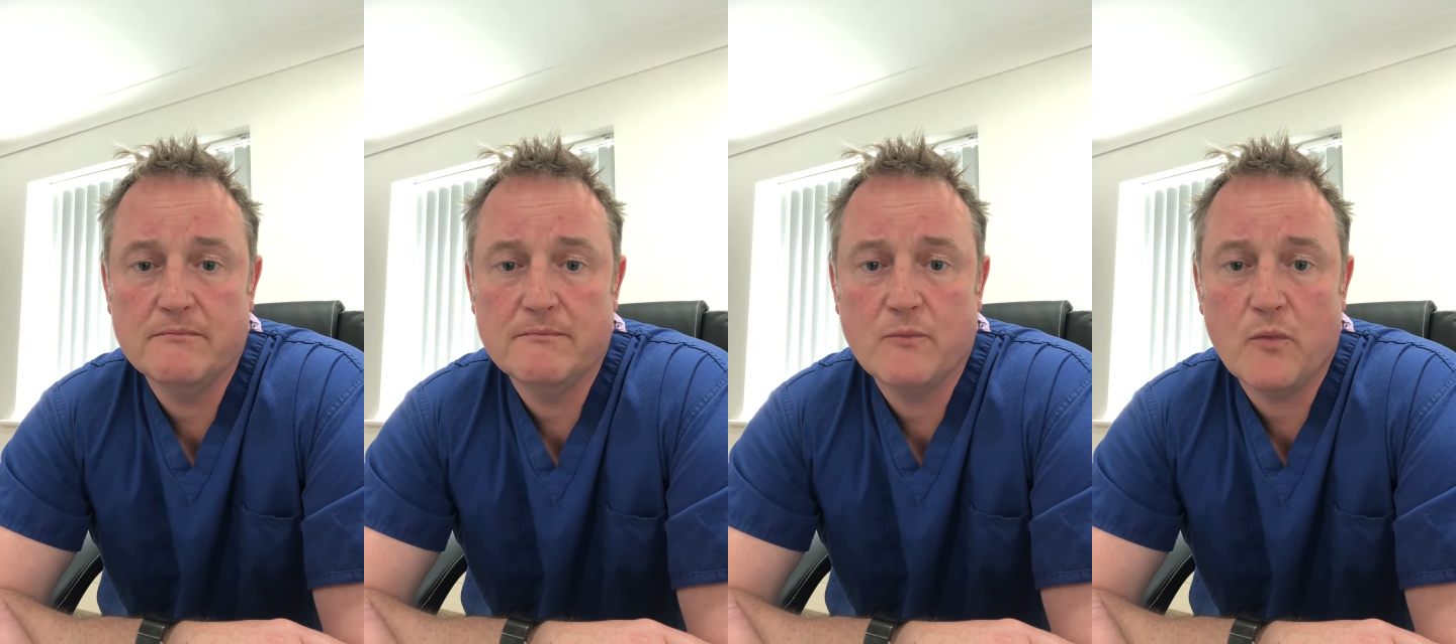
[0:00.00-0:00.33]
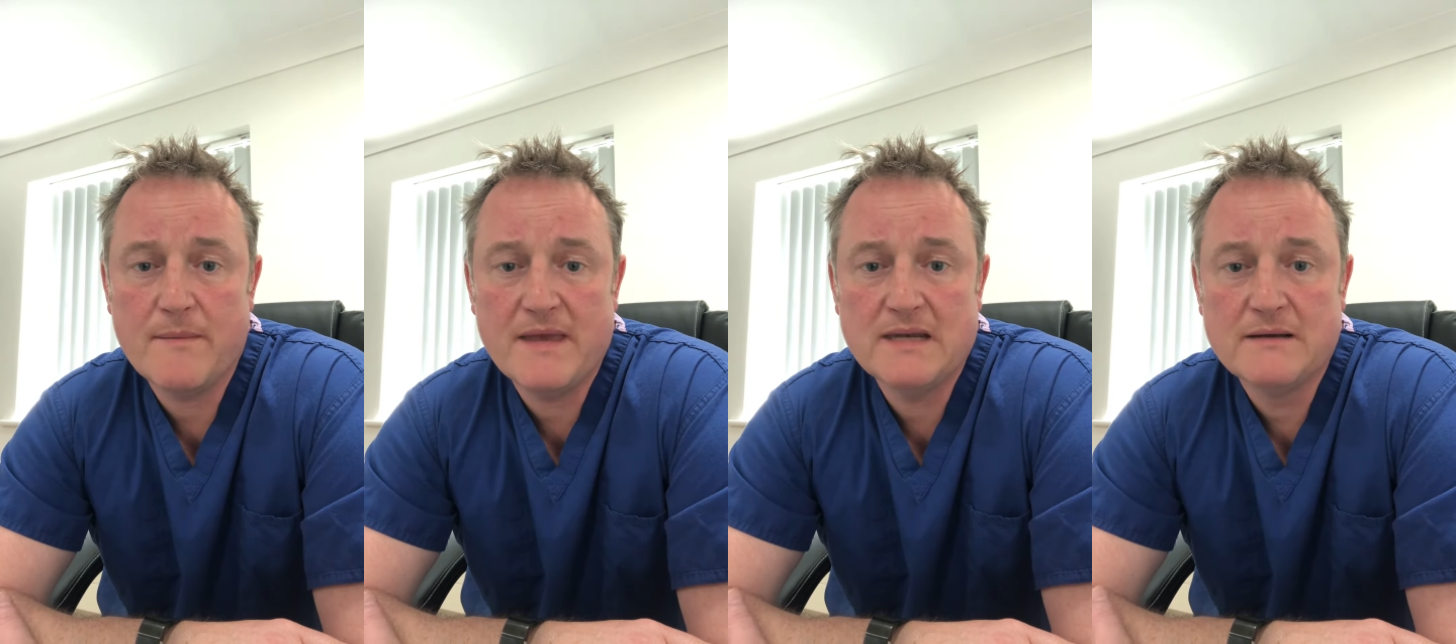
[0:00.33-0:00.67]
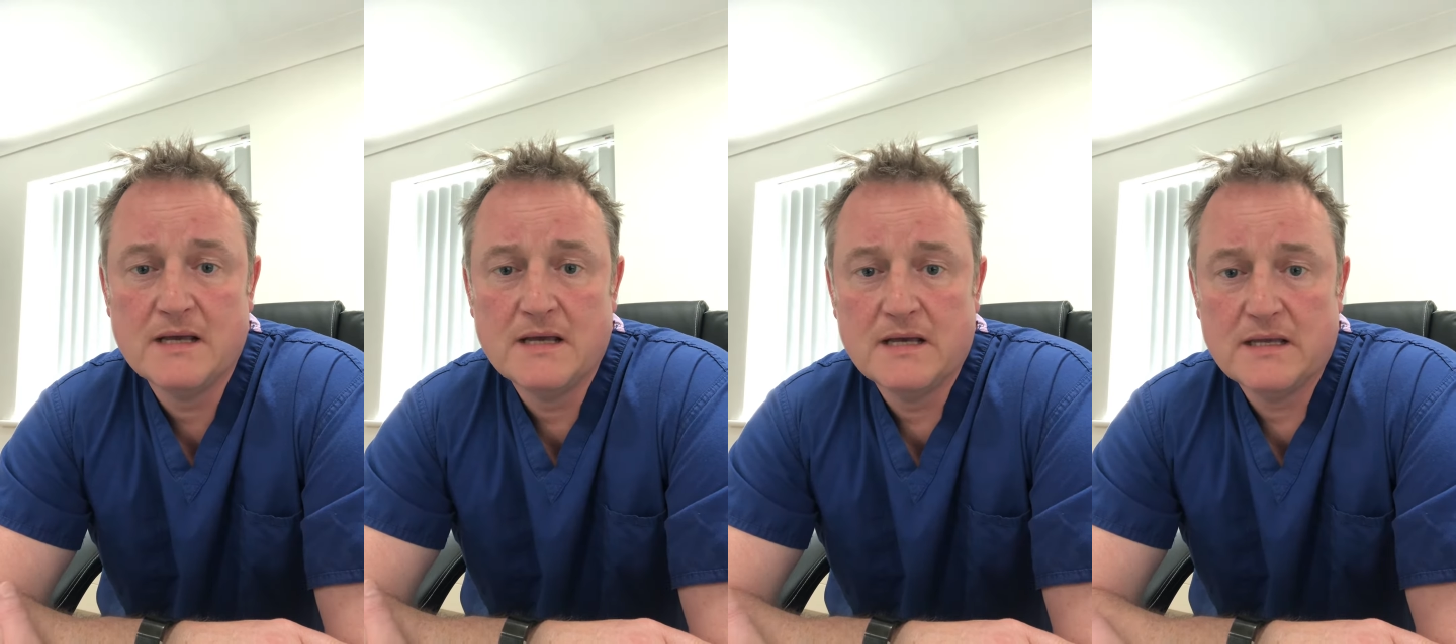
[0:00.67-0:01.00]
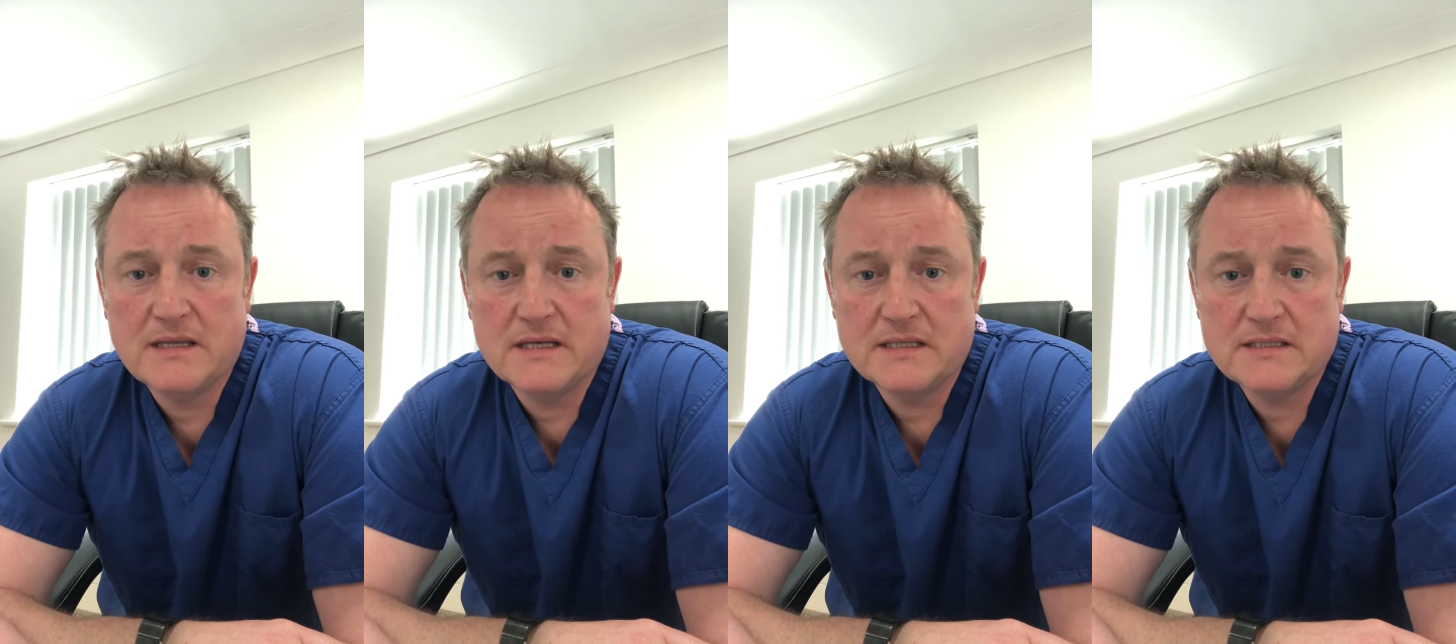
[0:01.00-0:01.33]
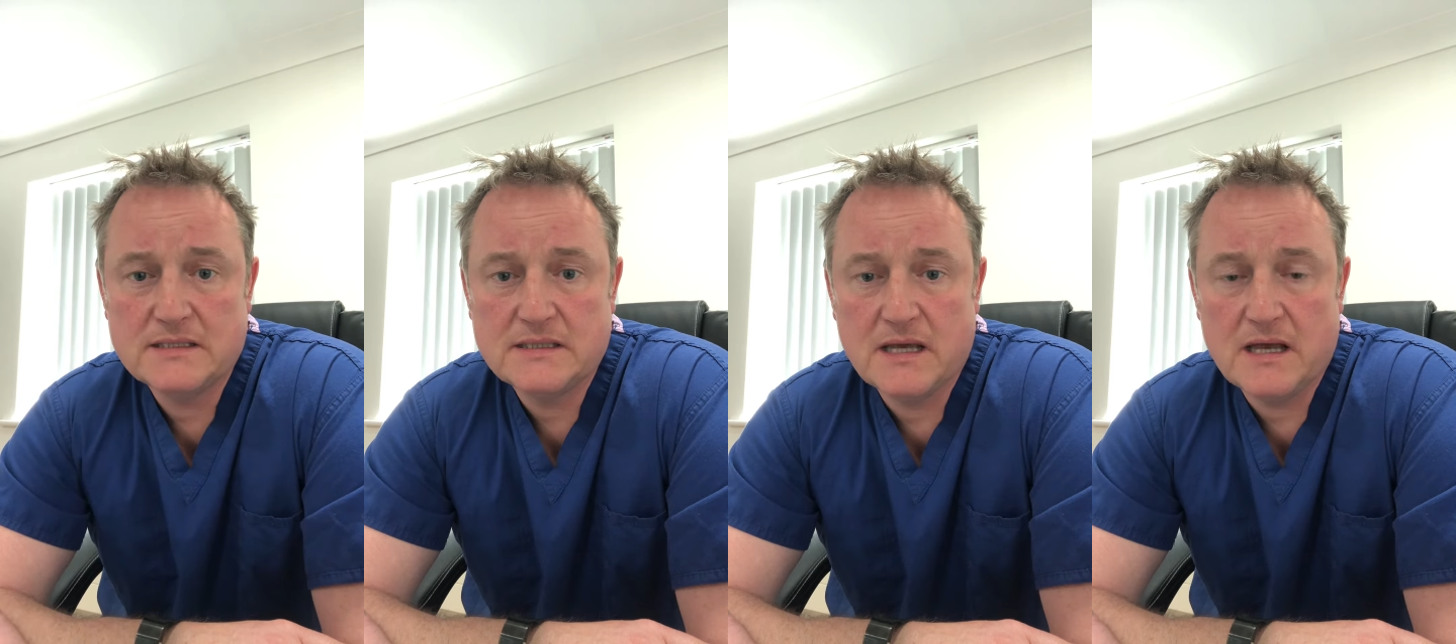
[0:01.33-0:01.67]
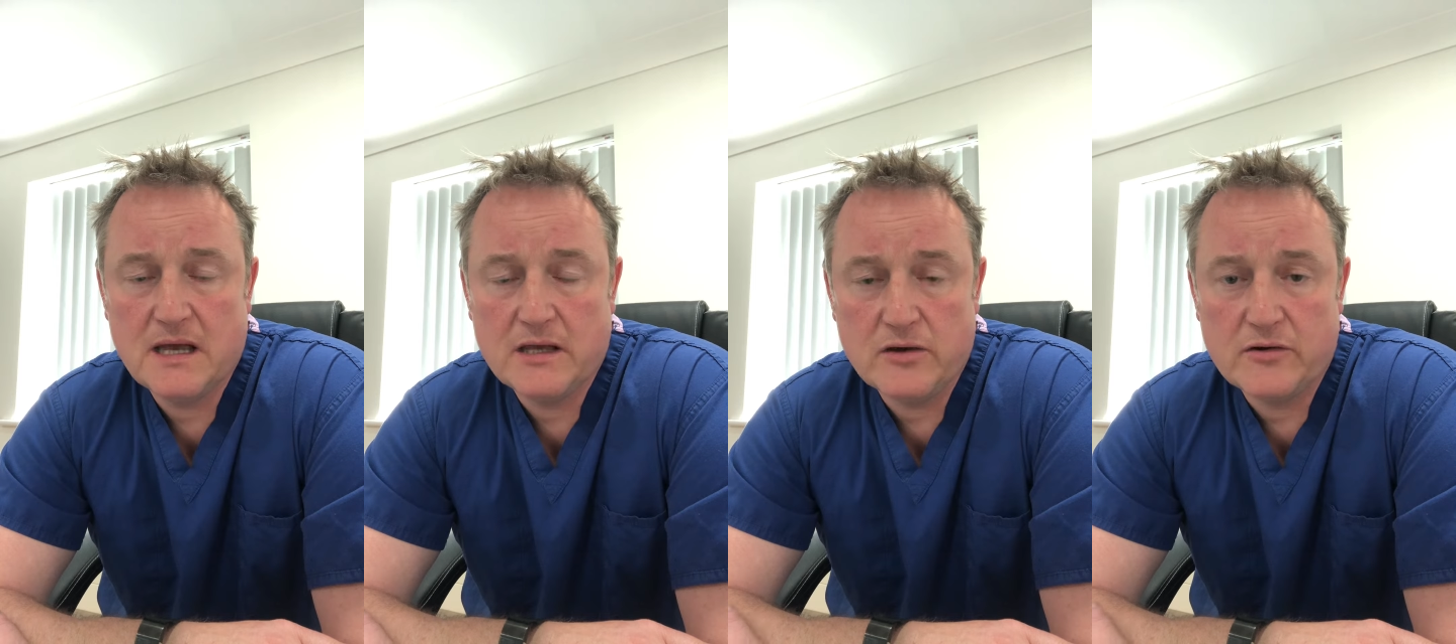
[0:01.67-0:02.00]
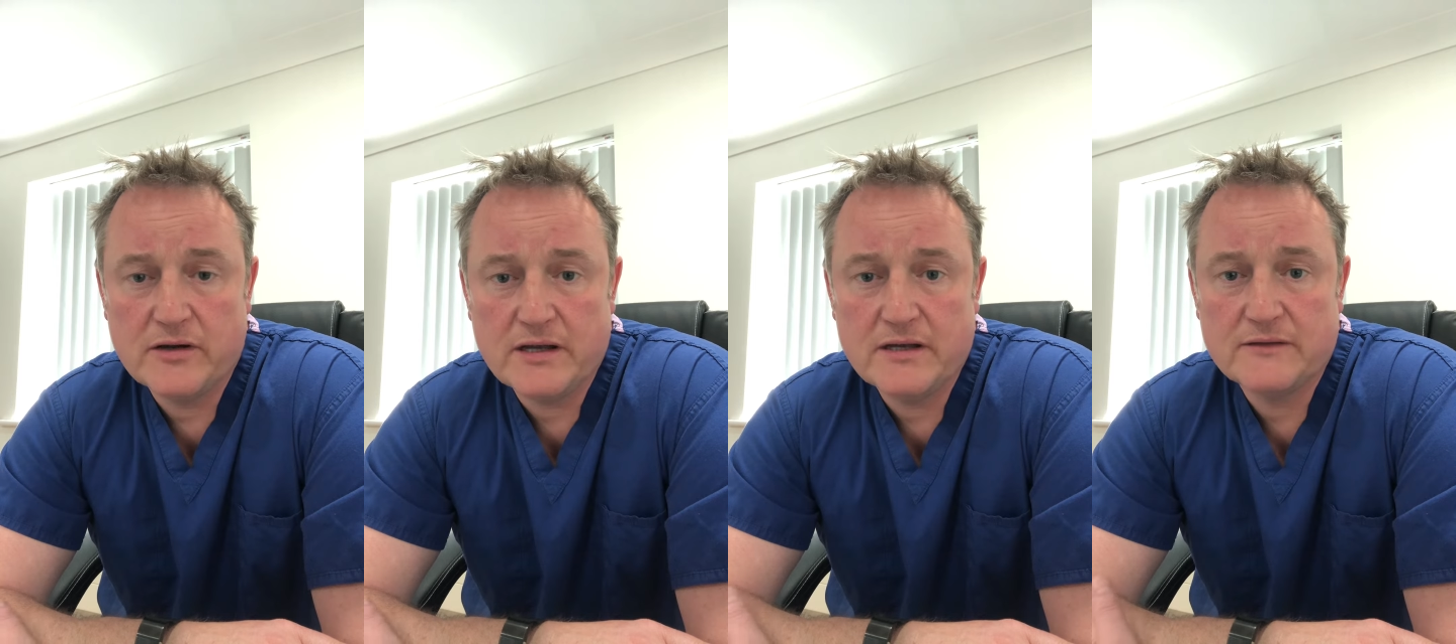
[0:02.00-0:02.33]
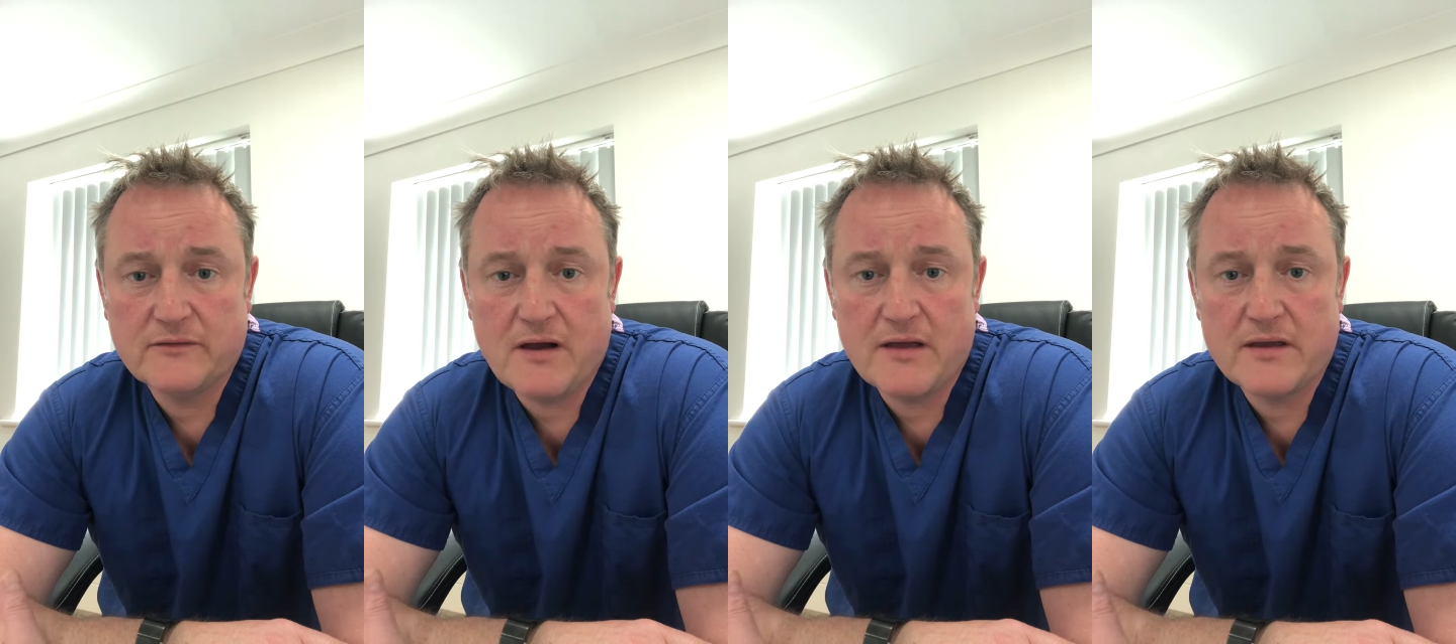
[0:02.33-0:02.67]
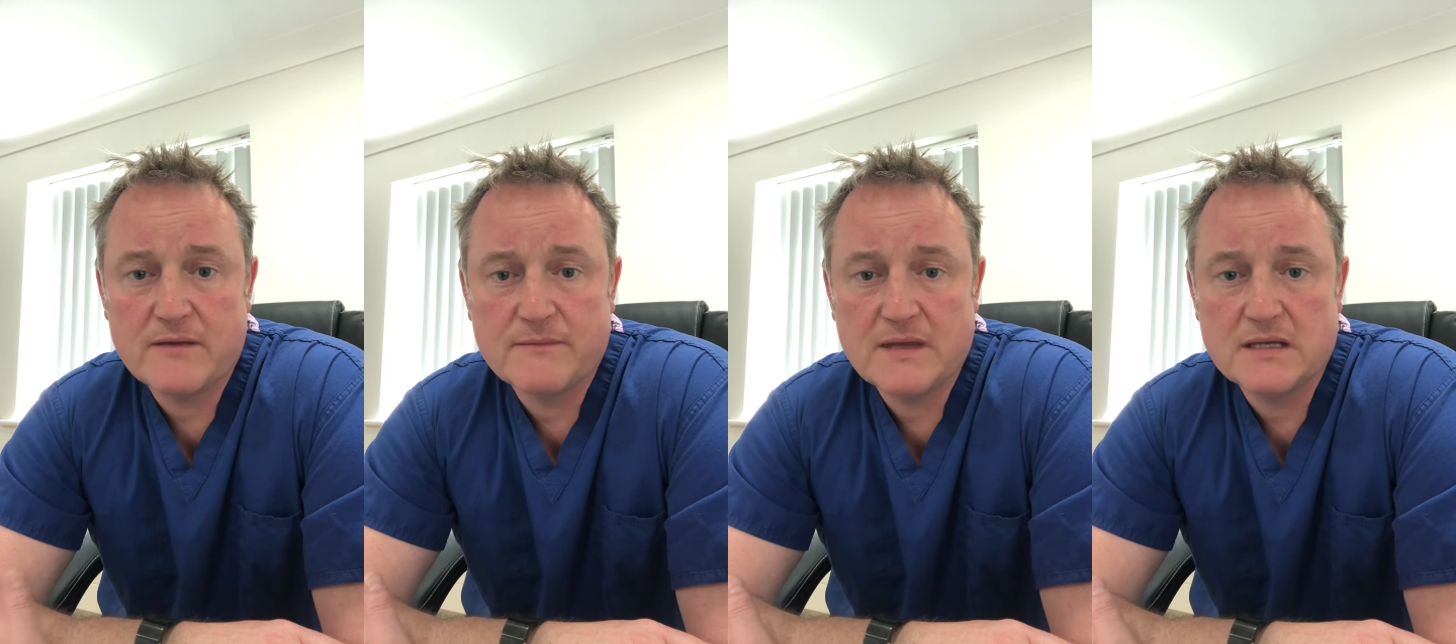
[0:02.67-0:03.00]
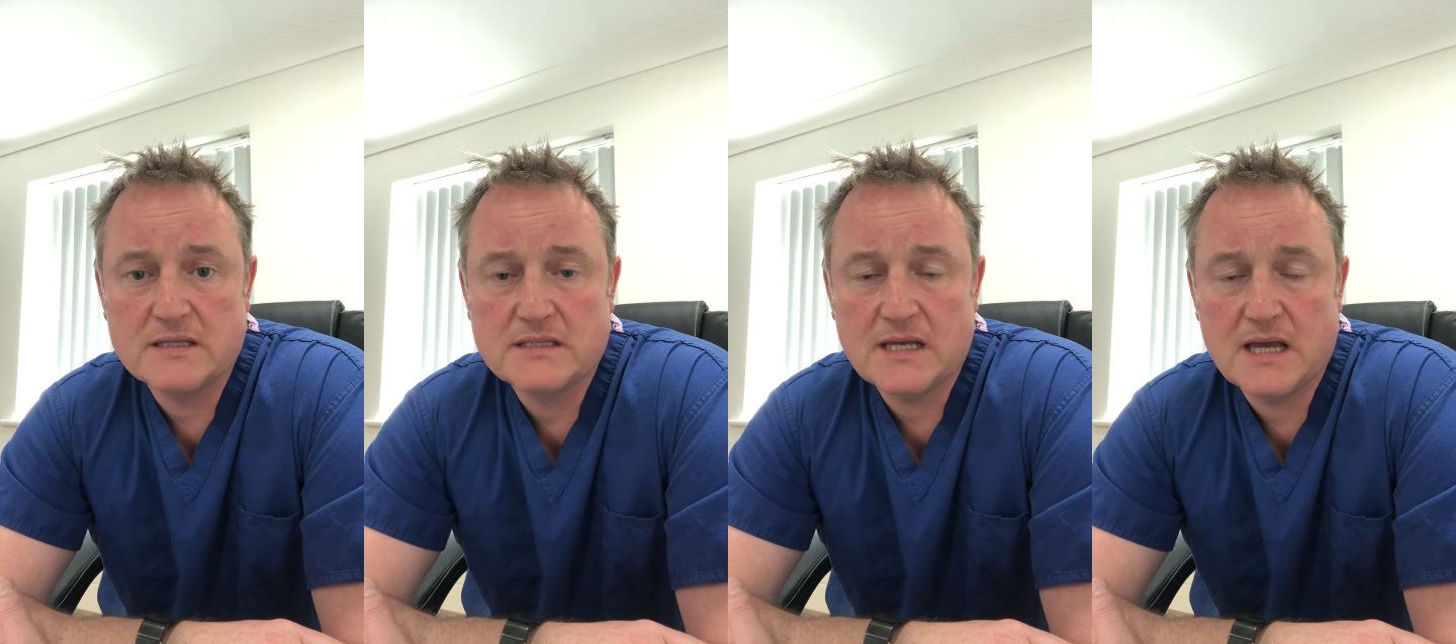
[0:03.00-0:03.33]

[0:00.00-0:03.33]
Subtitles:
women, young girls rather, that